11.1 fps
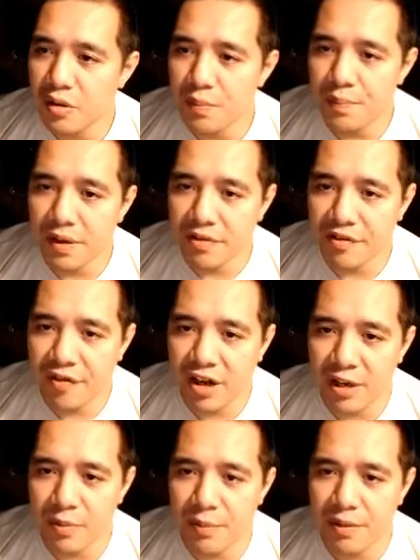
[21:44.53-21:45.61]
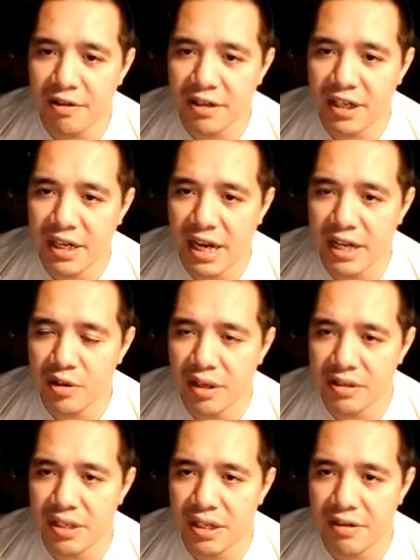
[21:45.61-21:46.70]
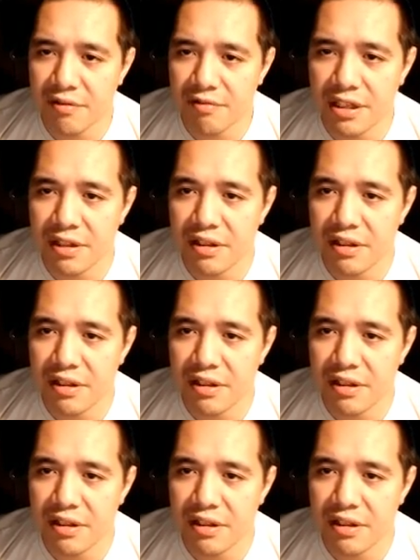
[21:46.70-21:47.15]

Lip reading: buff to Fire Barbarian King. I actually didn't read.